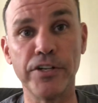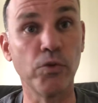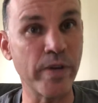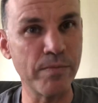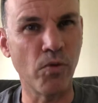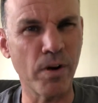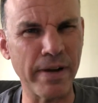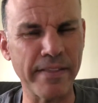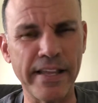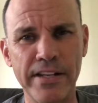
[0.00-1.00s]
You'll read more
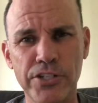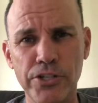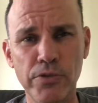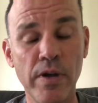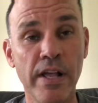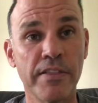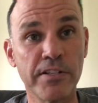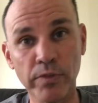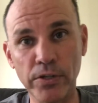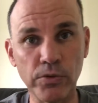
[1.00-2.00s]
about that too. There's
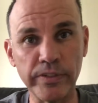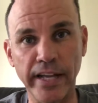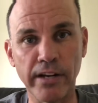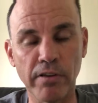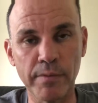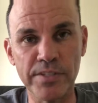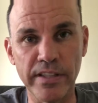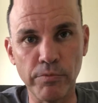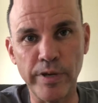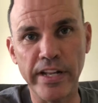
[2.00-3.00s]
some really cool diagrams
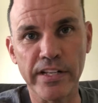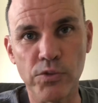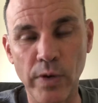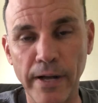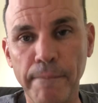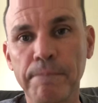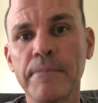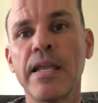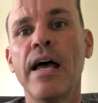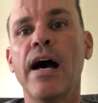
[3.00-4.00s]
in the reading as well.
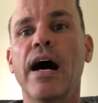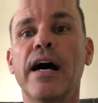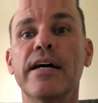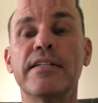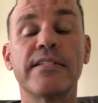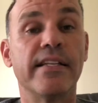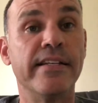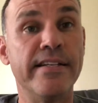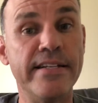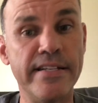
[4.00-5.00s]

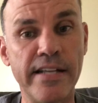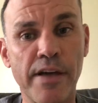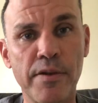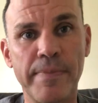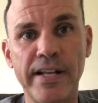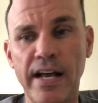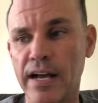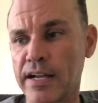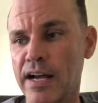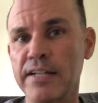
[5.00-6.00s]
The other big
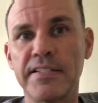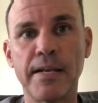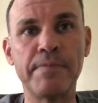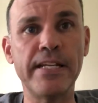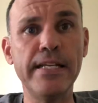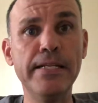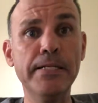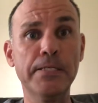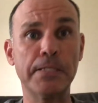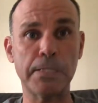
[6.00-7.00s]
concept
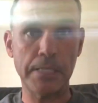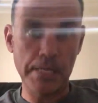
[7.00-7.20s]
is